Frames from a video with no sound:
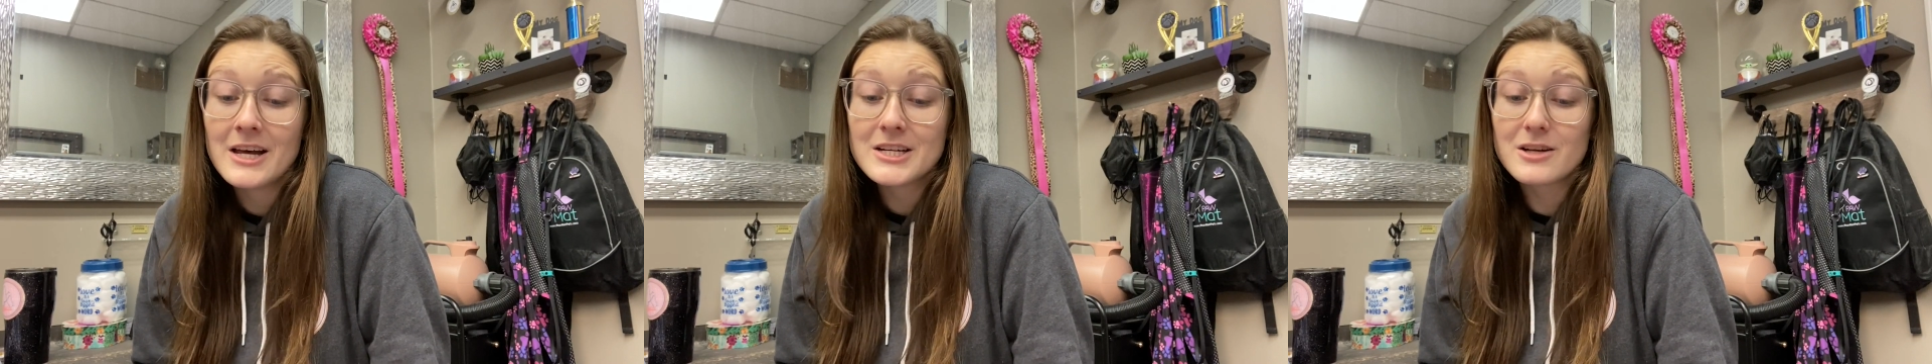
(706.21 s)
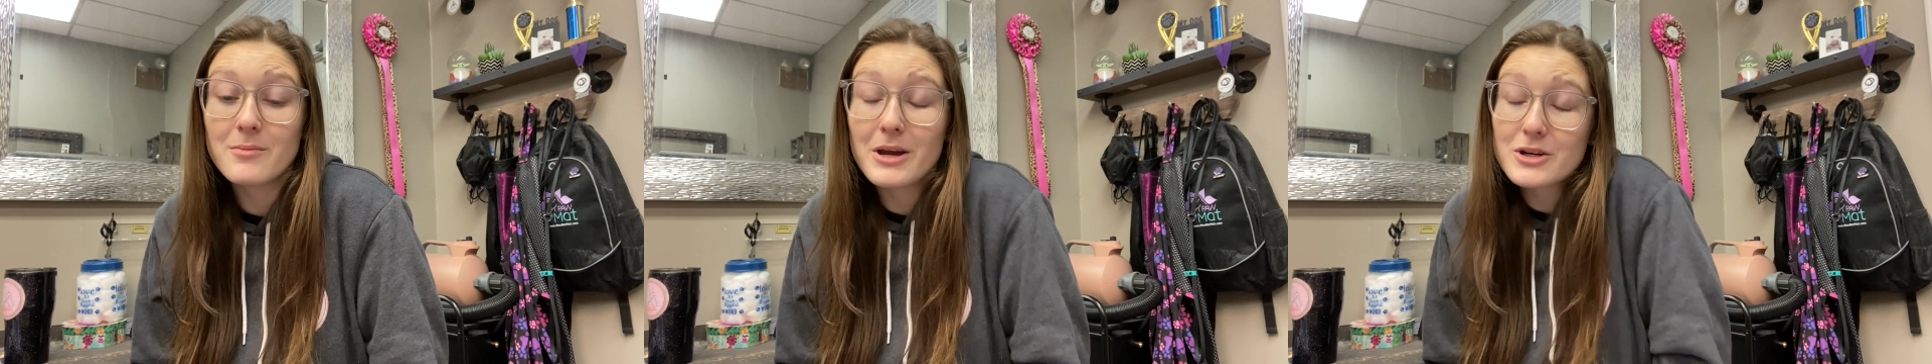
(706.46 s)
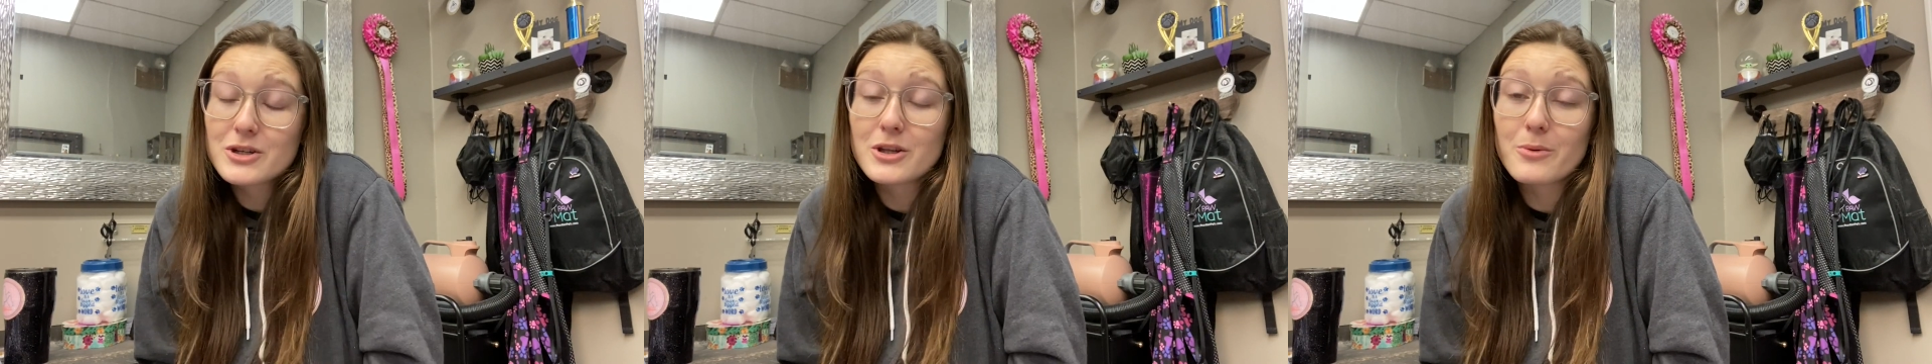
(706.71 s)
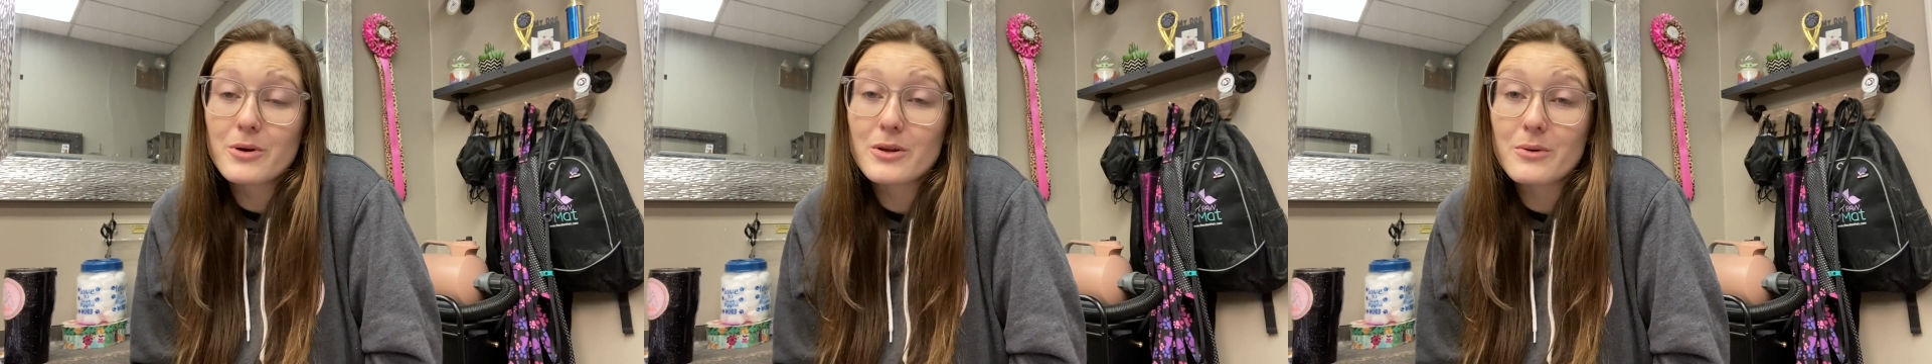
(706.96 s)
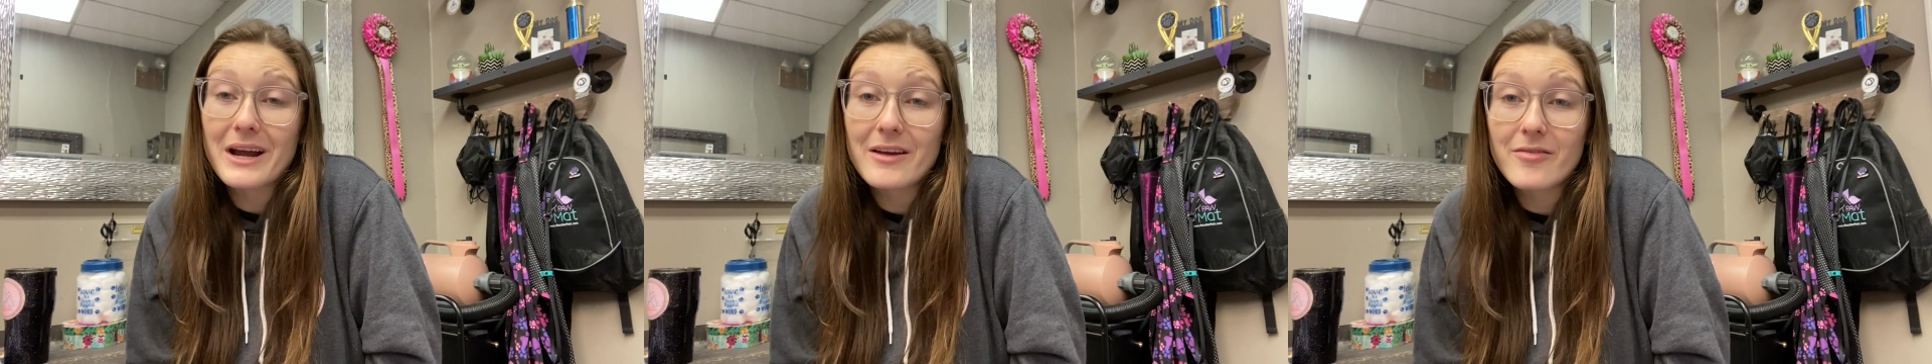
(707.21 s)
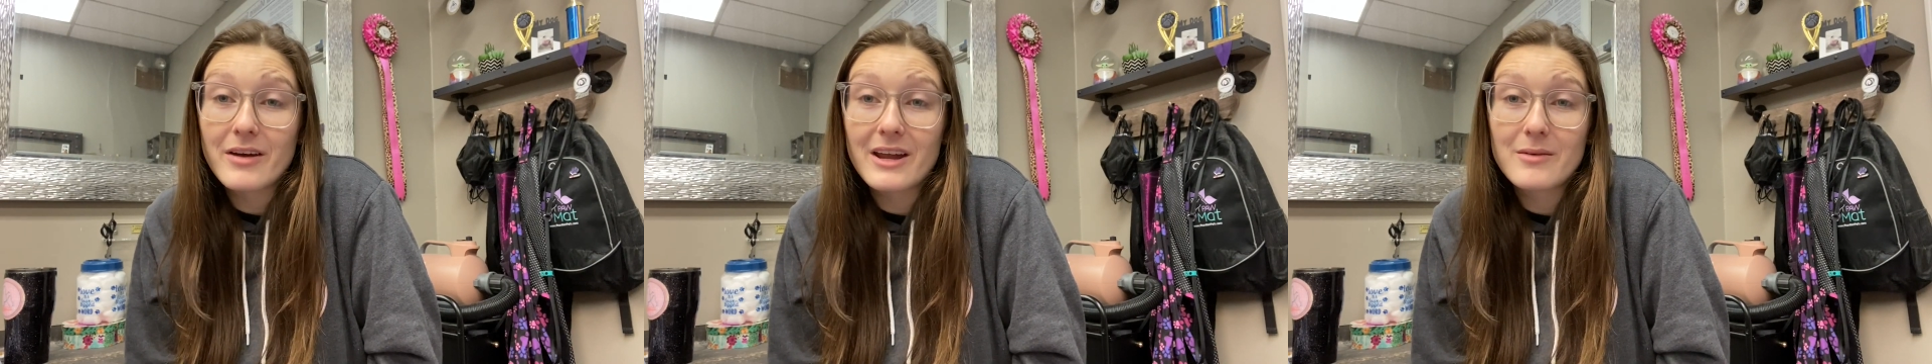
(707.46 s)
to make sure that we're the
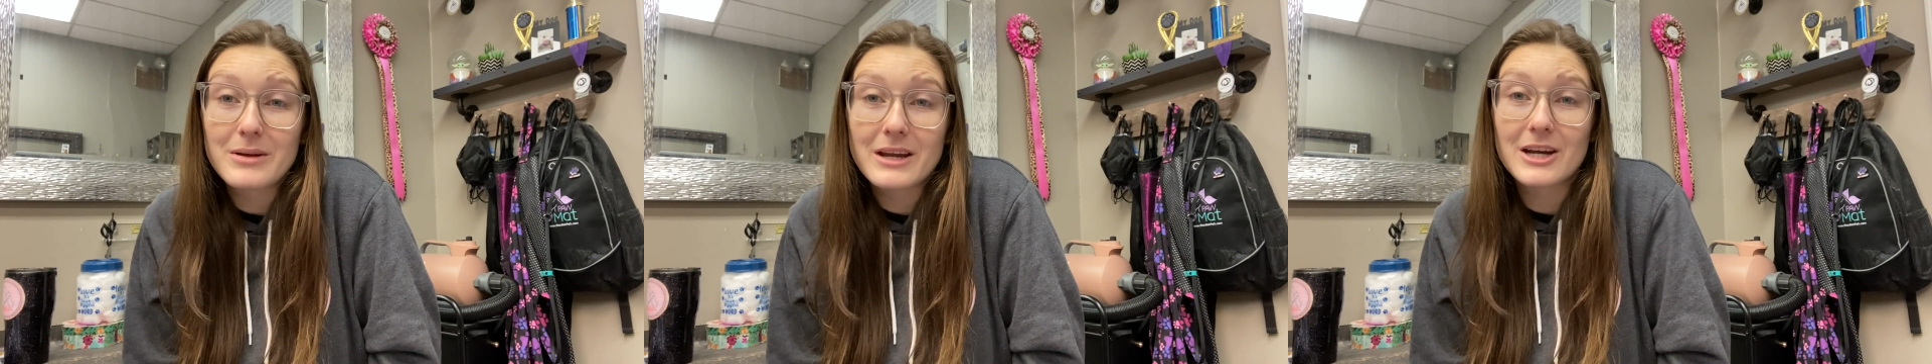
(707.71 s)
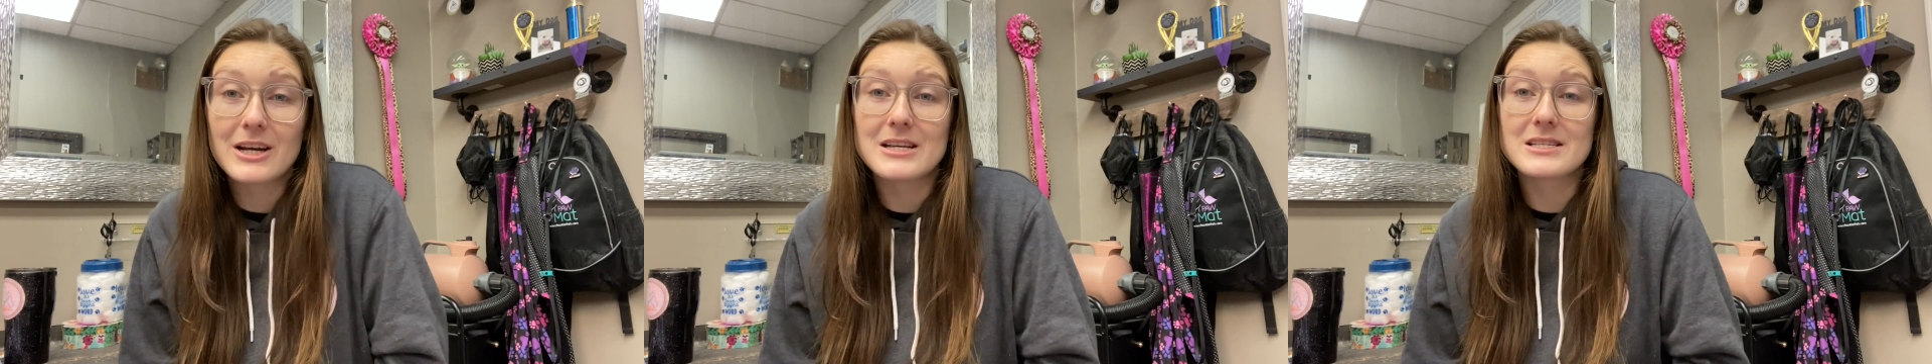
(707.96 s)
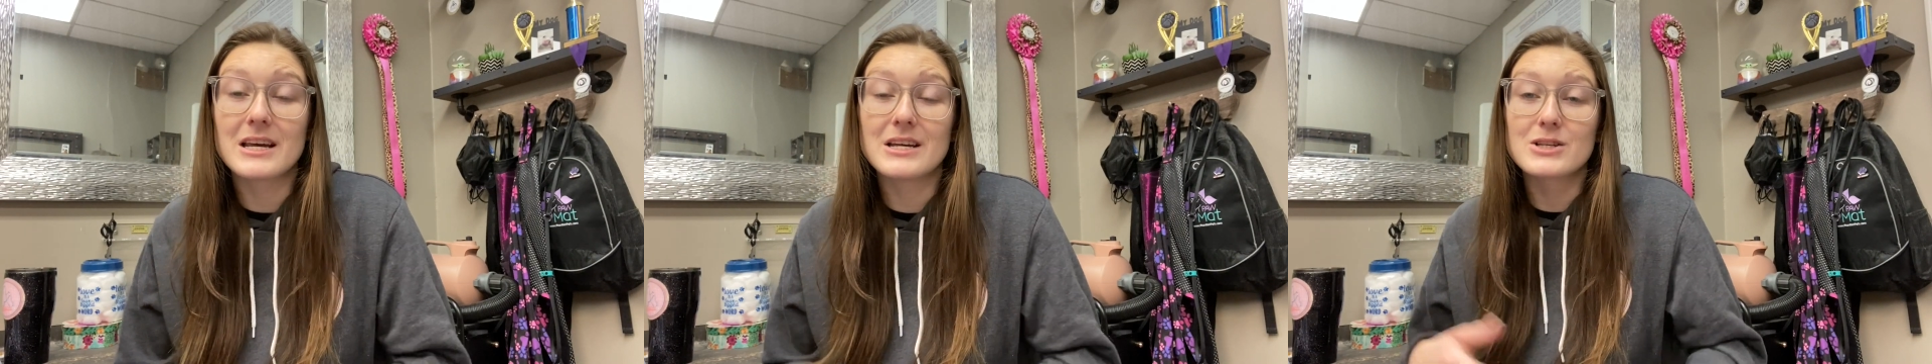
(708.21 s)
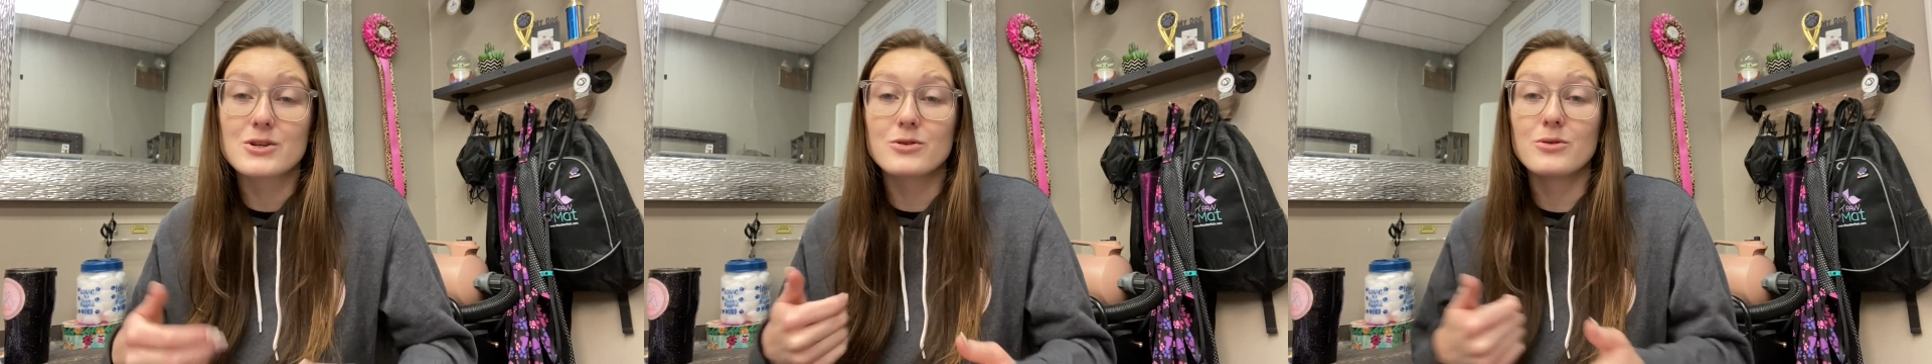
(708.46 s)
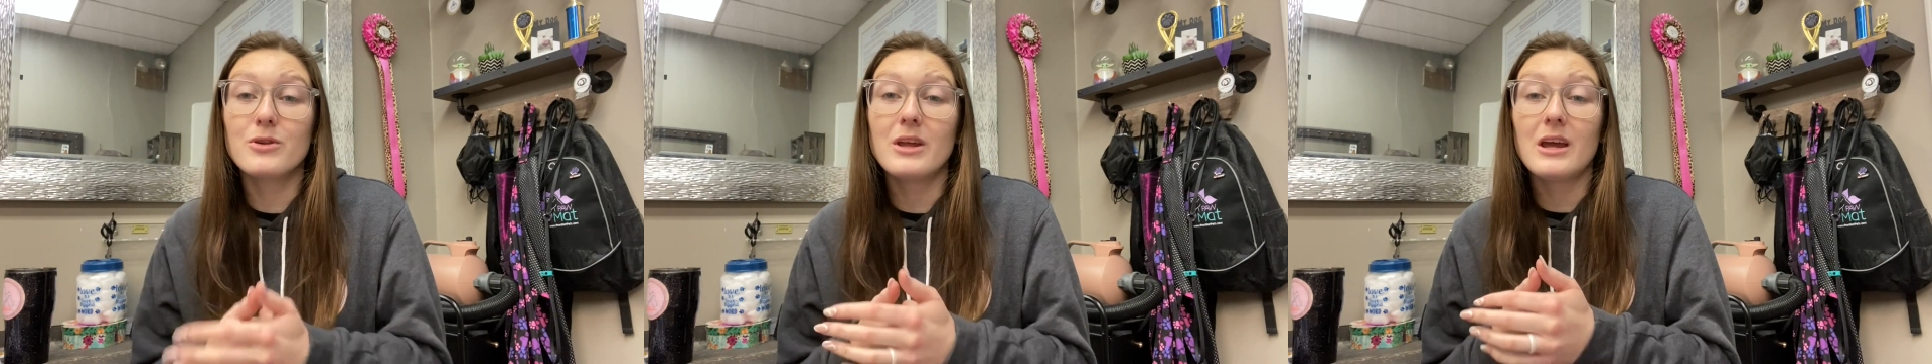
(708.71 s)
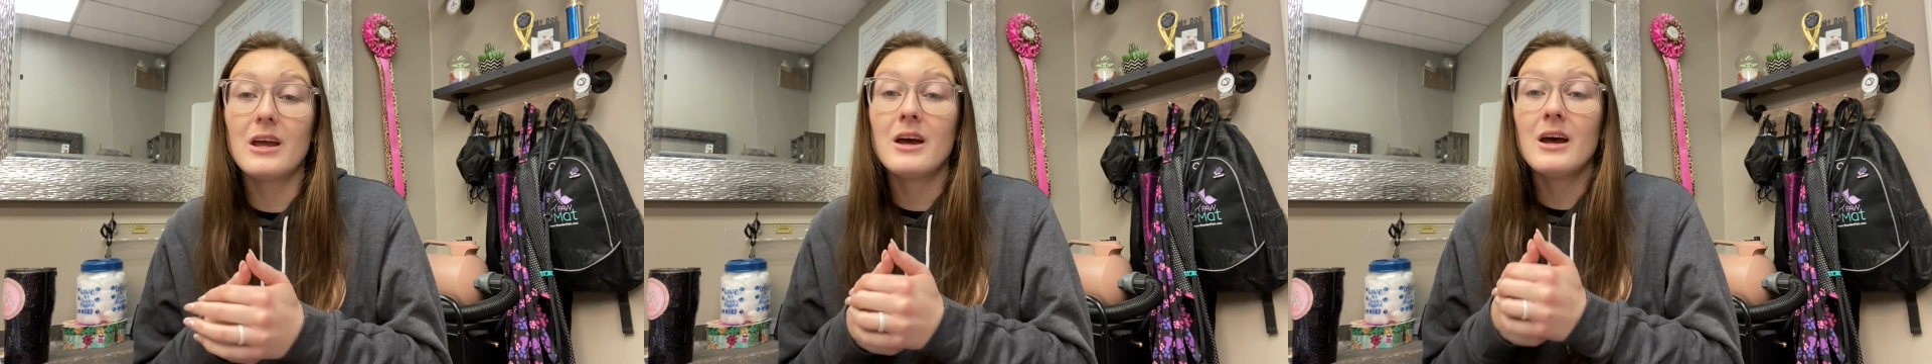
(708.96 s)
right fit, because it's
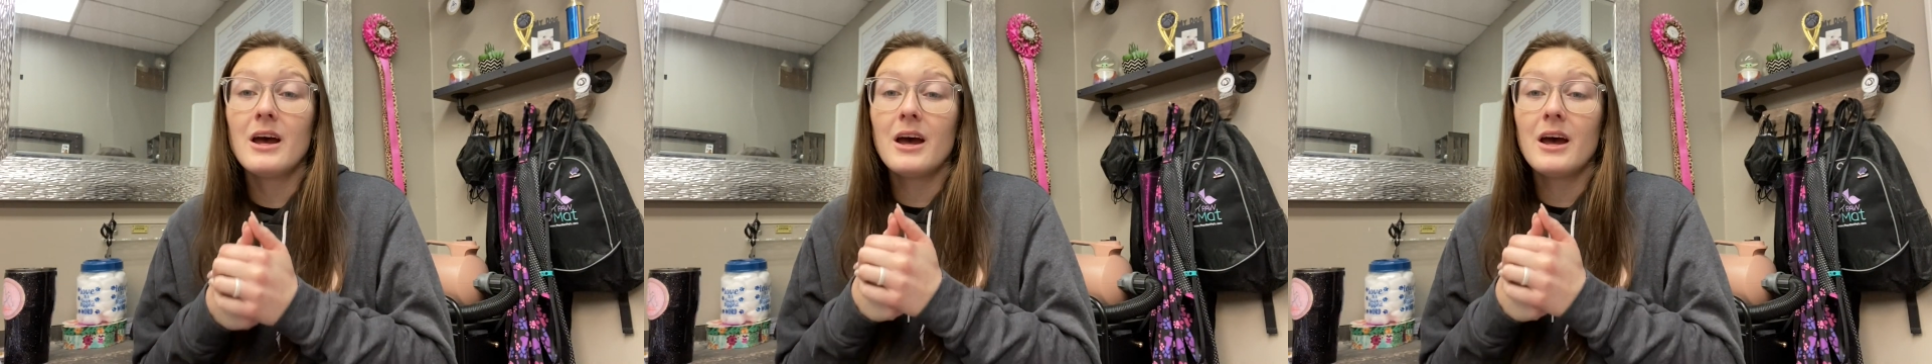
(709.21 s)
truly